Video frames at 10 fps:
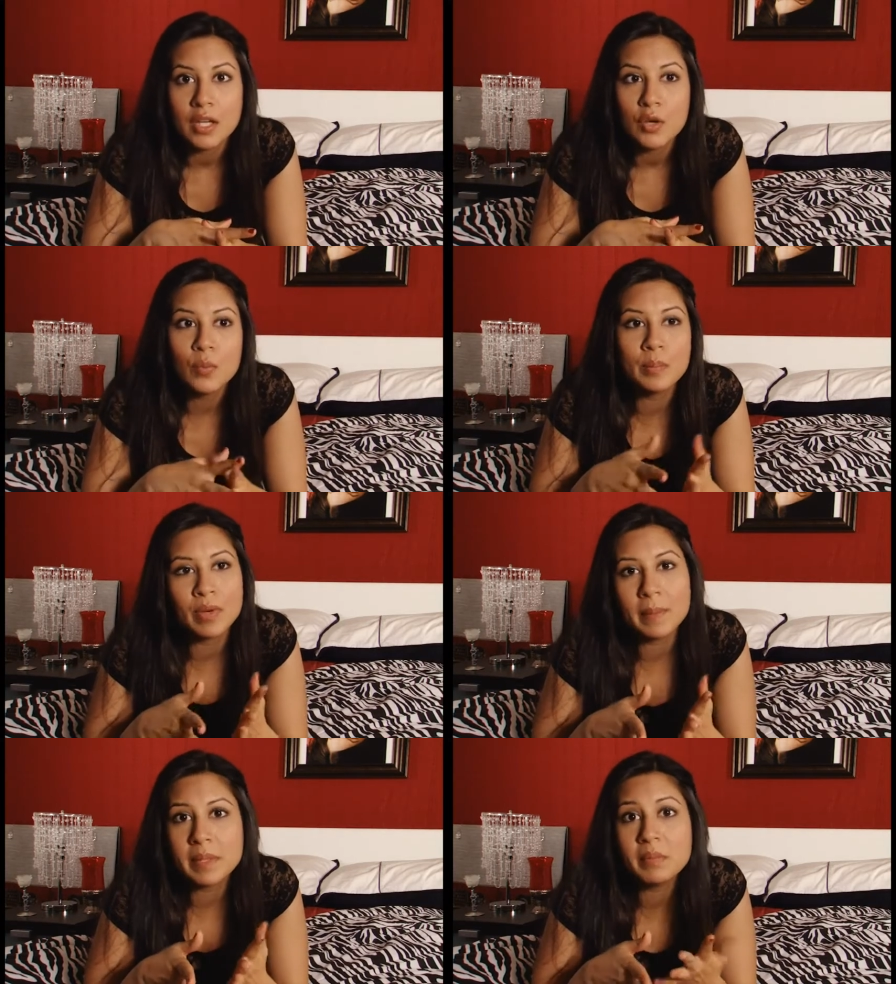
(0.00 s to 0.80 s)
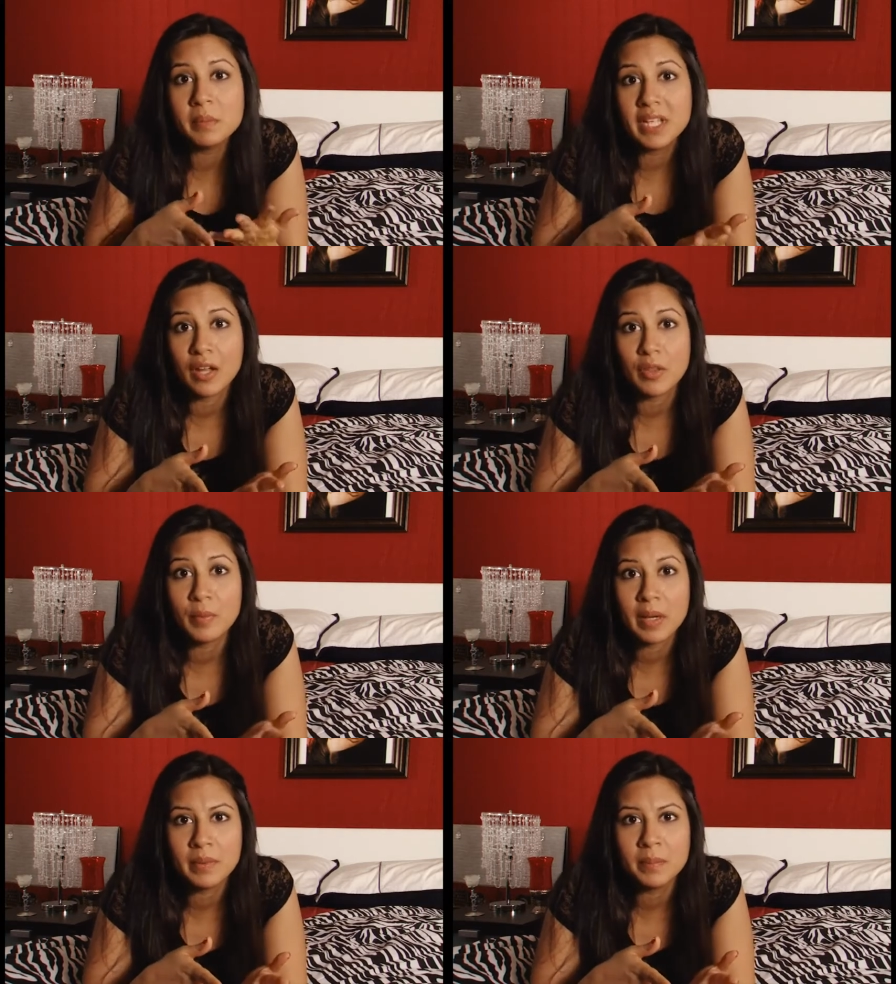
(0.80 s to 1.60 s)
When brown people meet other
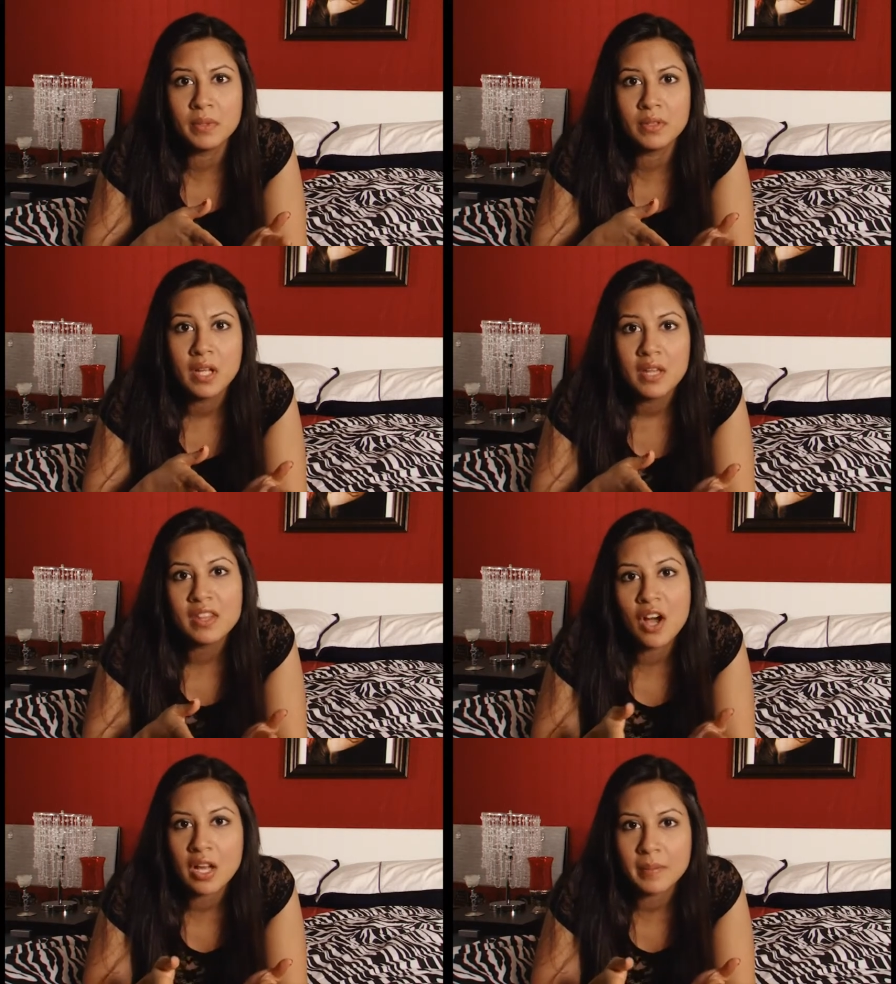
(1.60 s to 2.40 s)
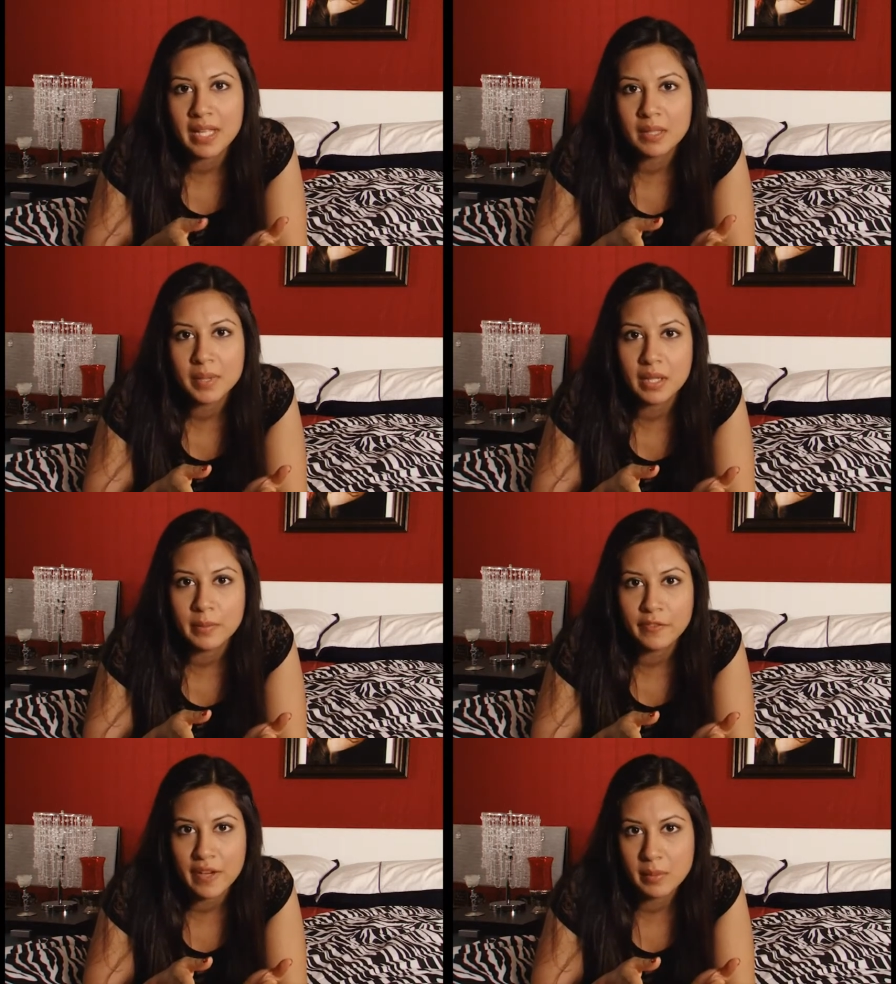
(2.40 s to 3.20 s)
brown people, they automatically become
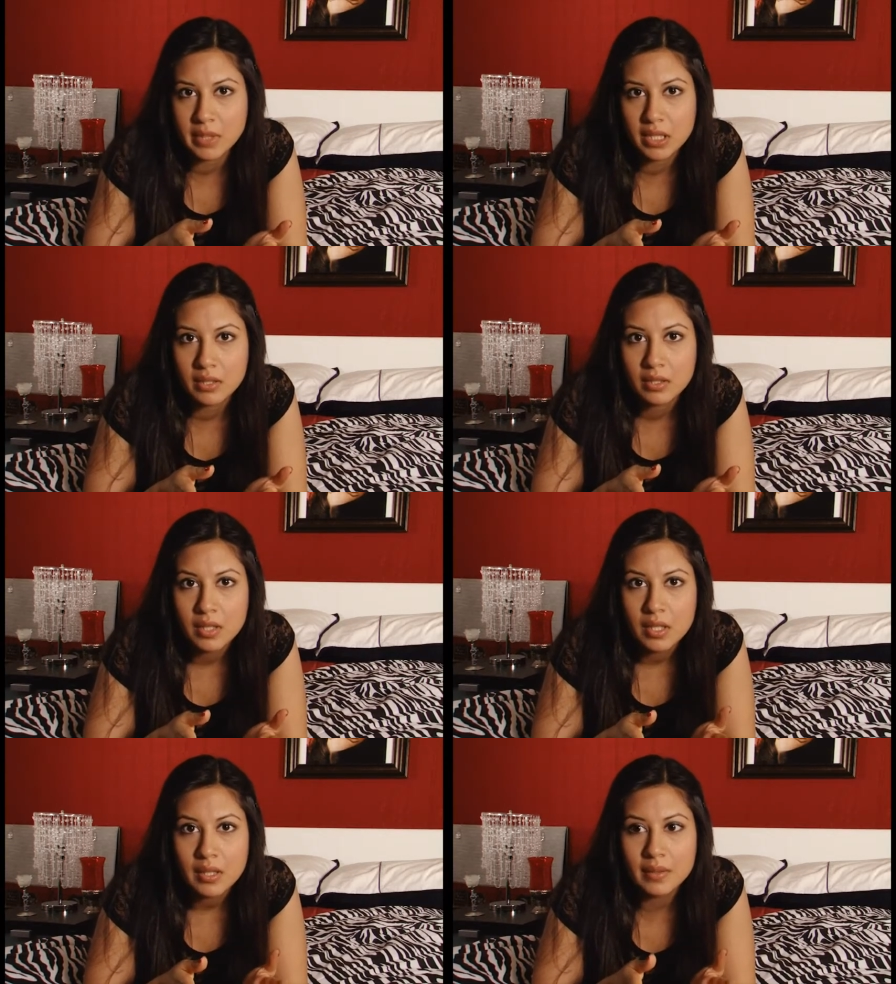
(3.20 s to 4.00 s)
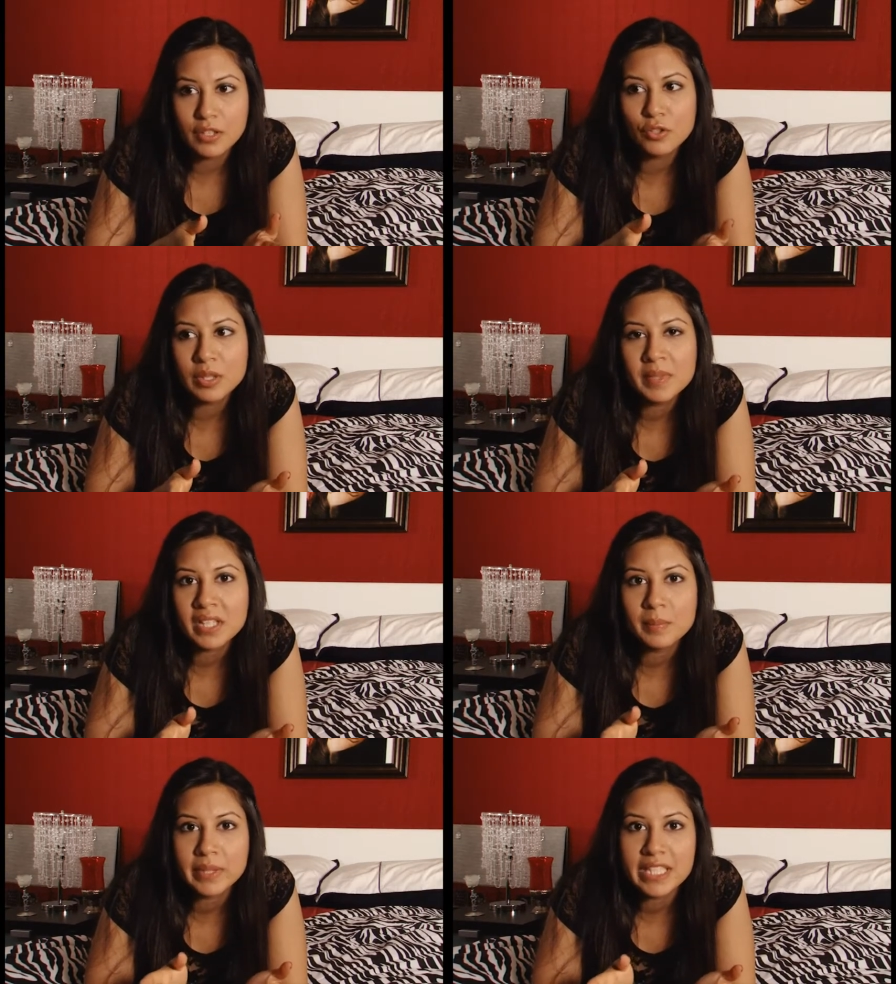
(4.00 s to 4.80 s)
your family. Uh, you could be a
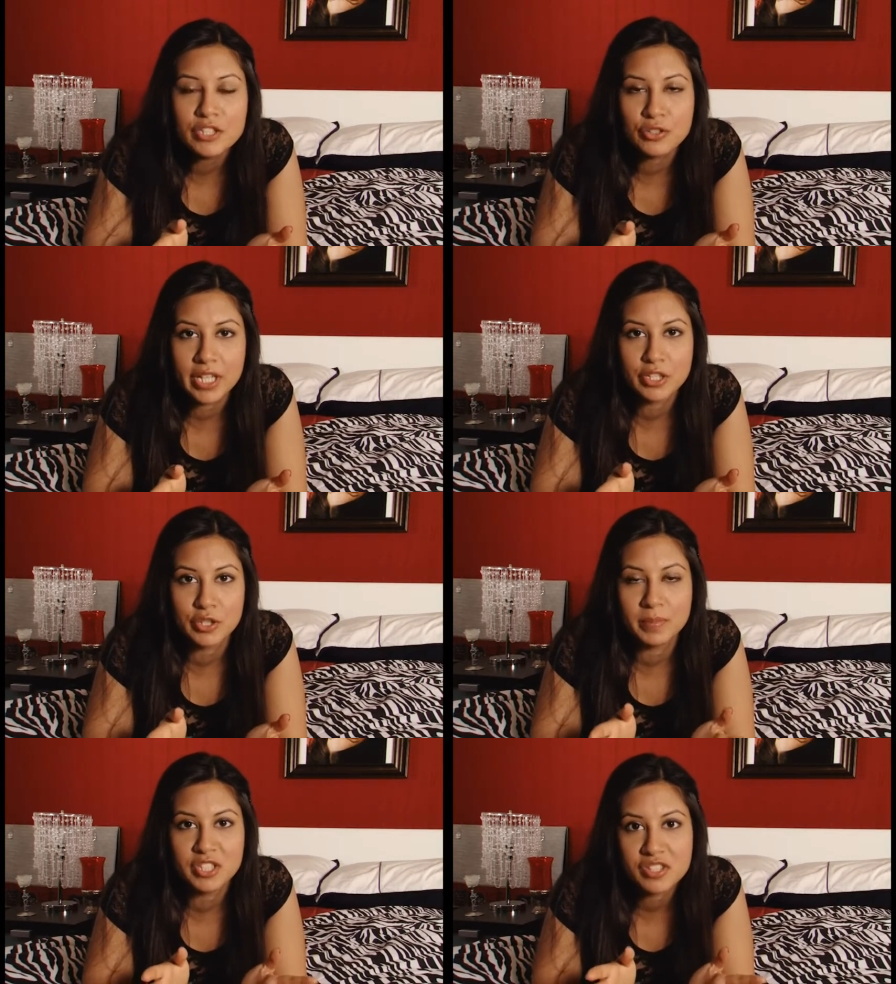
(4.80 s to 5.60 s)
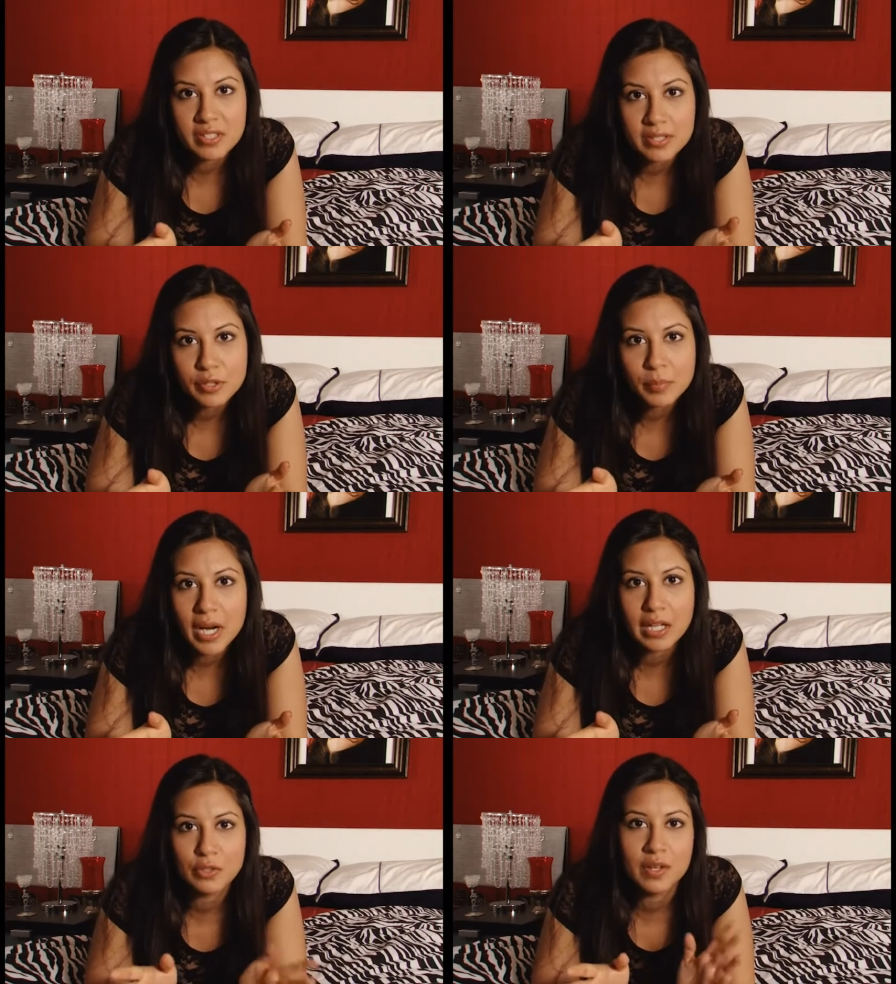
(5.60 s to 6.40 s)
complete stranger, but just because you're
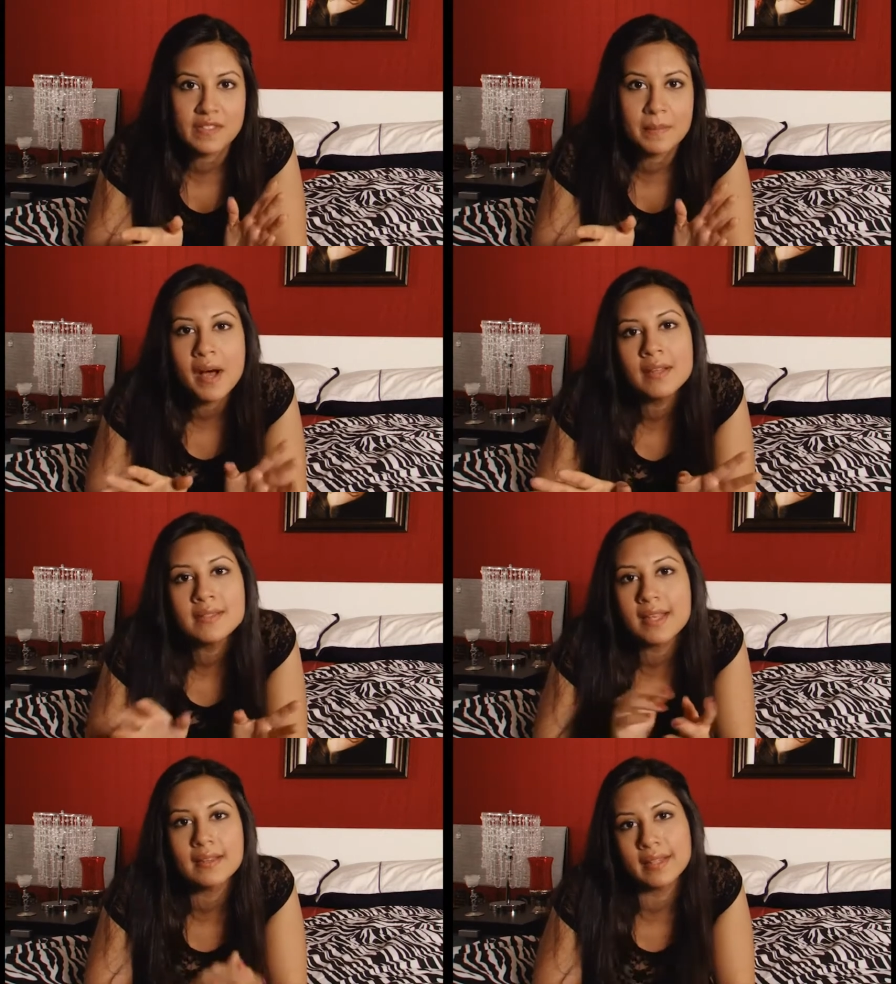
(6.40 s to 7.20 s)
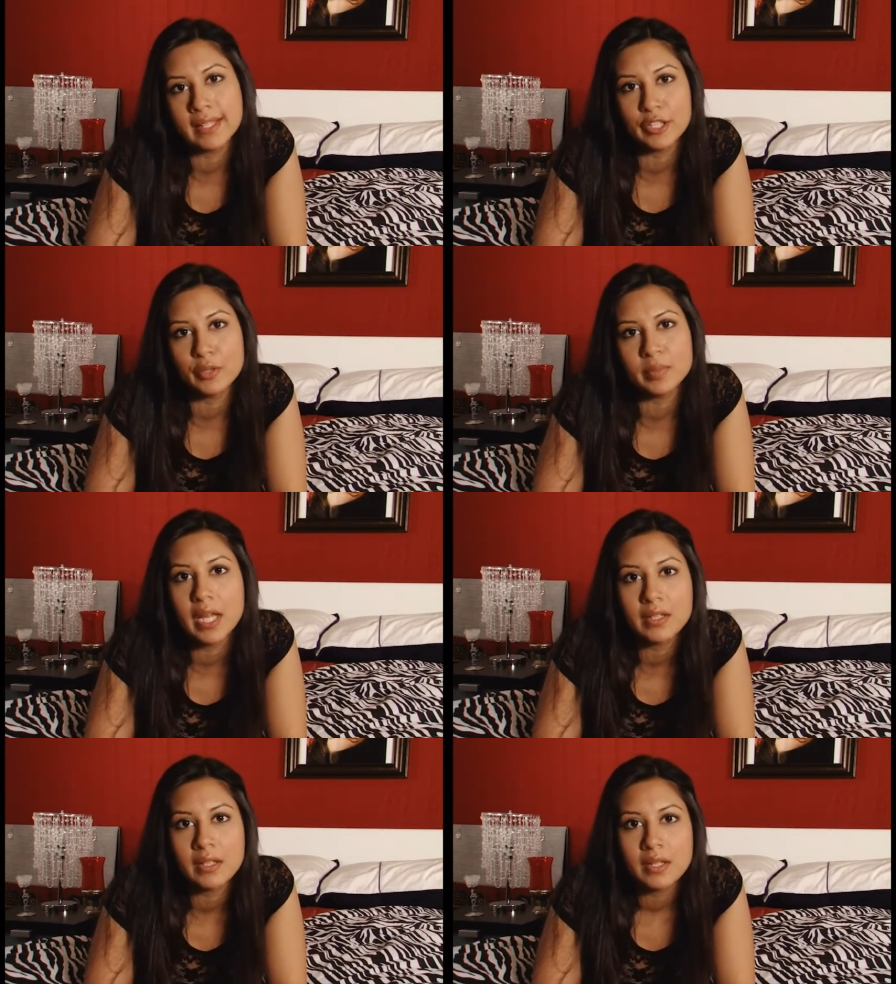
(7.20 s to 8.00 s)
brown, you have some unsaid link in your
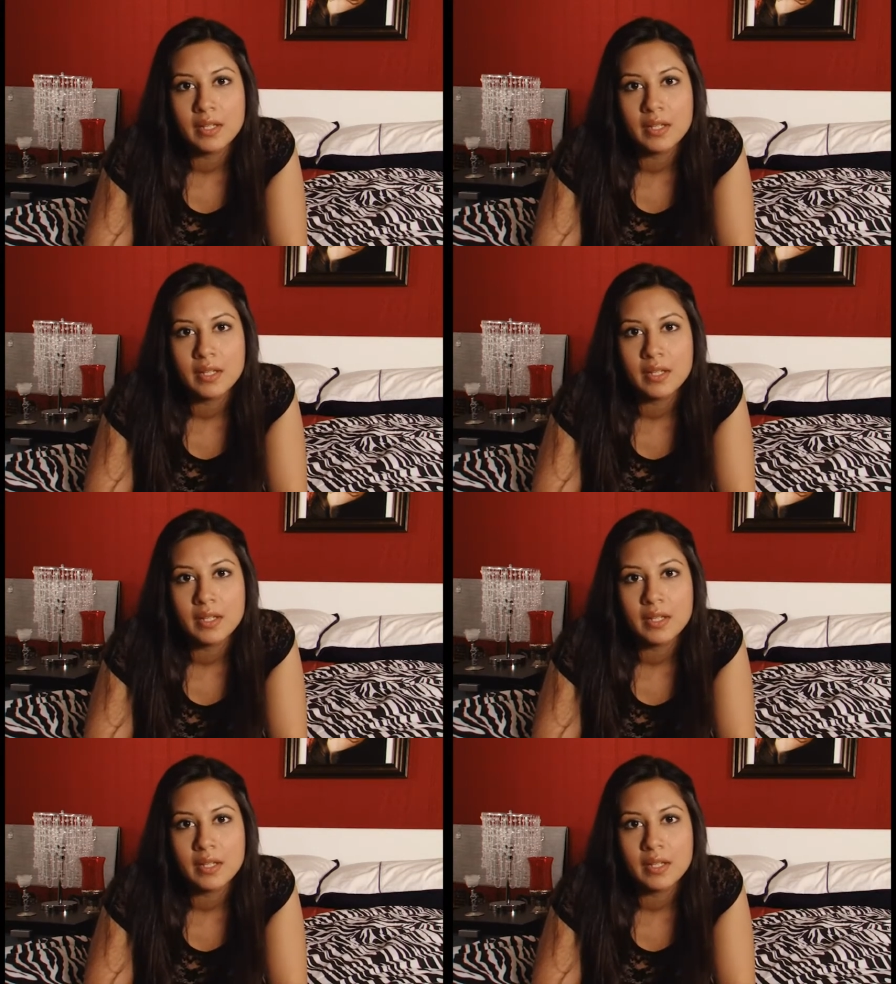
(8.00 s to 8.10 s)
blood.